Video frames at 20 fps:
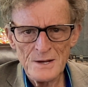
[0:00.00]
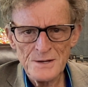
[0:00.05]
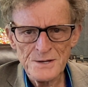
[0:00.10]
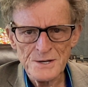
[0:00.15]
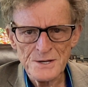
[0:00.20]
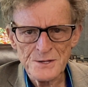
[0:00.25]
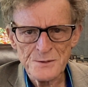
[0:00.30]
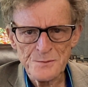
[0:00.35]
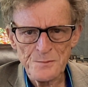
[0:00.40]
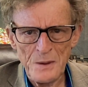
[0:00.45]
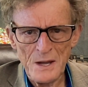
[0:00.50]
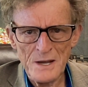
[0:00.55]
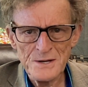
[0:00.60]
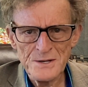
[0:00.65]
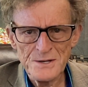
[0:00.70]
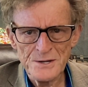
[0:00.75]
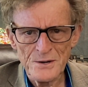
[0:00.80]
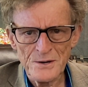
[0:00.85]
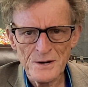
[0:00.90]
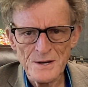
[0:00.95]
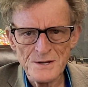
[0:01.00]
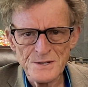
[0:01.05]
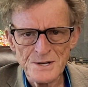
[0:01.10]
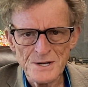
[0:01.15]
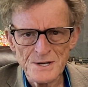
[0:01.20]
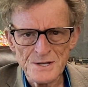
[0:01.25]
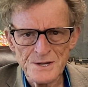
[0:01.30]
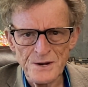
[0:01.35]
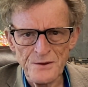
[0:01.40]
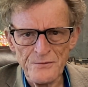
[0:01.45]
despite turning
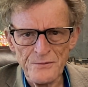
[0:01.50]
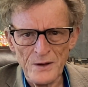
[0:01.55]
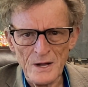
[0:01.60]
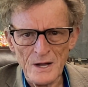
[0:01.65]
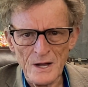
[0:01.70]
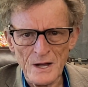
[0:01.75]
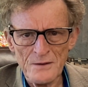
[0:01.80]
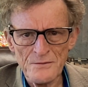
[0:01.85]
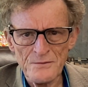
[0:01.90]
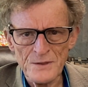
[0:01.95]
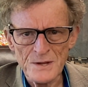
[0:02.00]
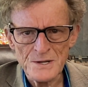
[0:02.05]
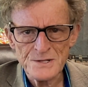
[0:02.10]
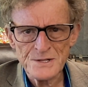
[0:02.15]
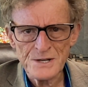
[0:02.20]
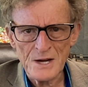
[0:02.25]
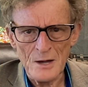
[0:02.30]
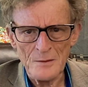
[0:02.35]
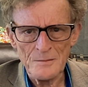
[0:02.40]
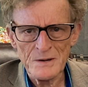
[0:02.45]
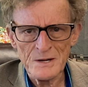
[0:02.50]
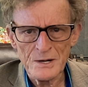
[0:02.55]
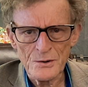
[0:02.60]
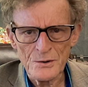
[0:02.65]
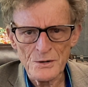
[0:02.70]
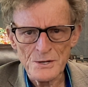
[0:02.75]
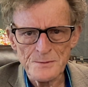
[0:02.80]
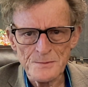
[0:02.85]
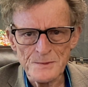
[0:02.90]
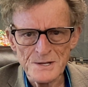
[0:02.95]
65 this coming
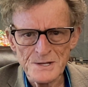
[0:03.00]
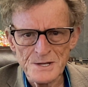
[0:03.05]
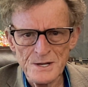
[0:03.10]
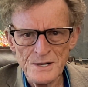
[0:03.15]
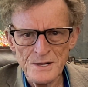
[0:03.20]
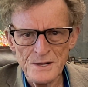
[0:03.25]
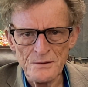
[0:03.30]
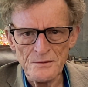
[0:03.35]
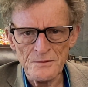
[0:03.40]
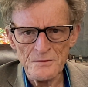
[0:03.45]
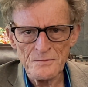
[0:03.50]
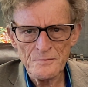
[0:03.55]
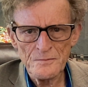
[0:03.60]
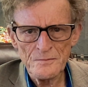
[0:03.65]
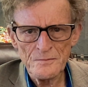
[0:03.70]
Christmas Eve.